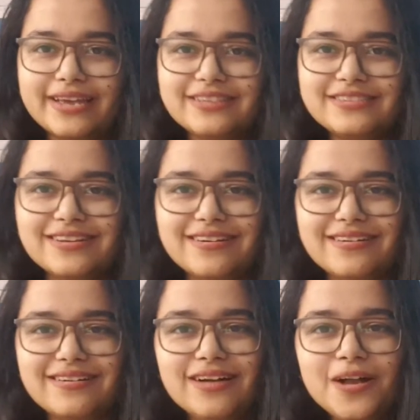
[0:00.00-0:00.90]
I
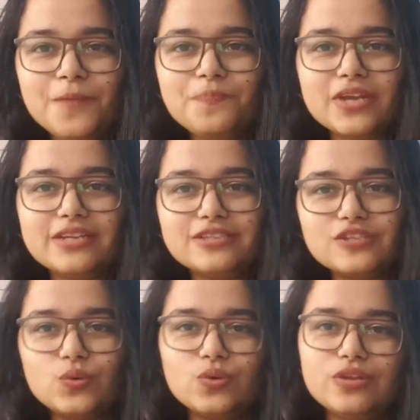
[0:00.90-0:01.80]
guess, in
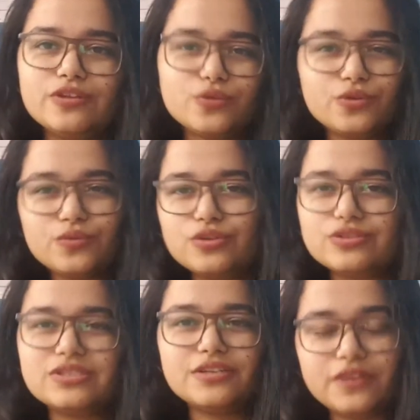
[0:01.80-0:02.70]
school, you know,
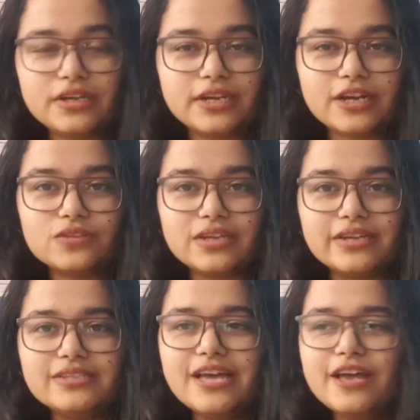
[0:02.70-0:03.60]
you're still figuring out
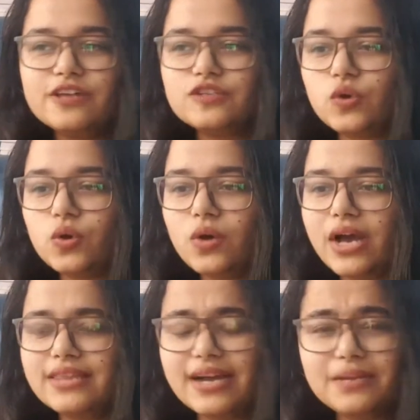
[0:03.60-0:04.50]
things. So
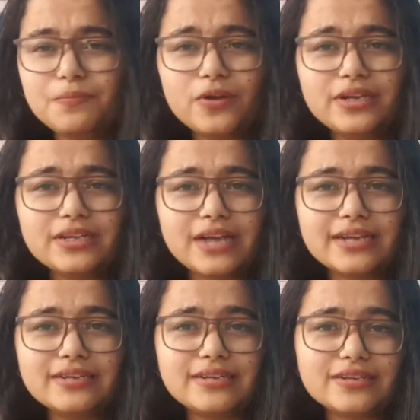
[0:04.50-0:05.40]
at that point,
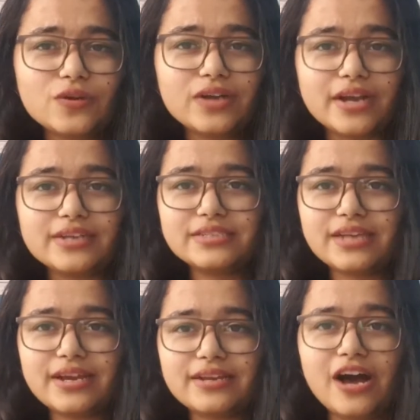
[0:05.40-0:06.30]
I did not
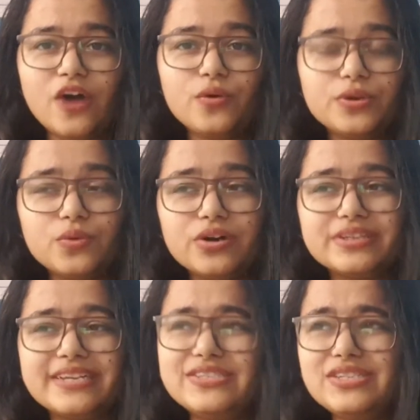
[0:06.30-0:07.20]
understand how it
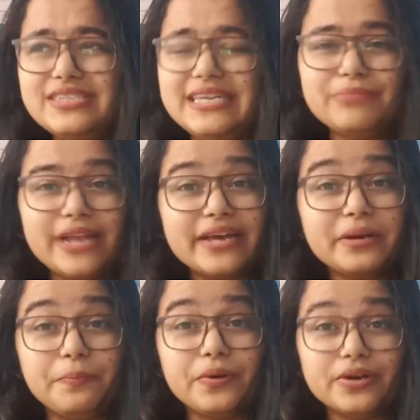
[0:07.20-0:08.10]
works and it just seemed like
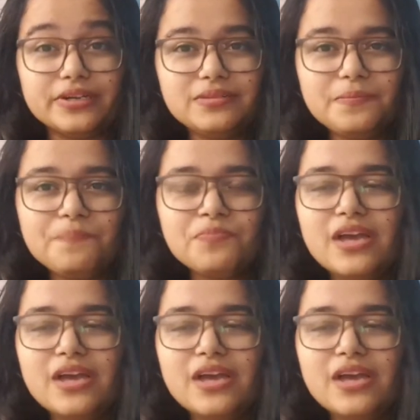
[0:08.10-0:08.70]
a burden.